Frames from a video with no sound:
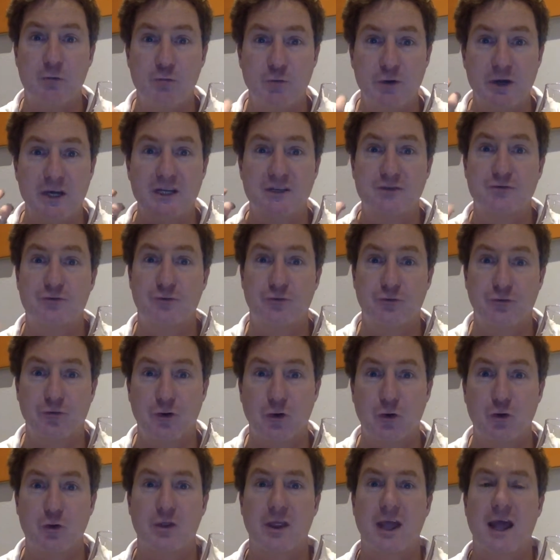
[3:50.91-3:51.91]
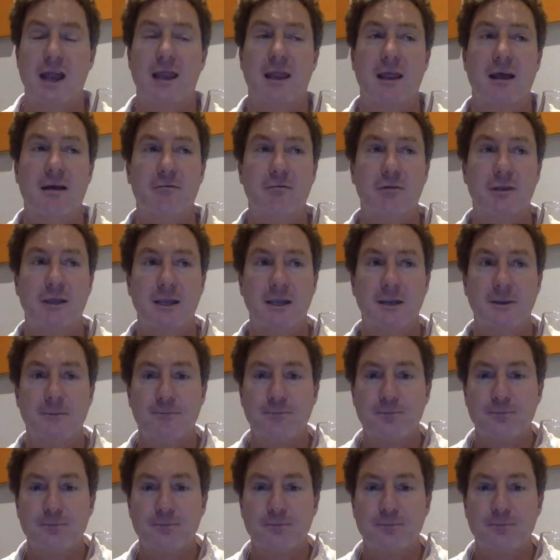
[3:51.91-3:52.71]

rich fruit, that lovely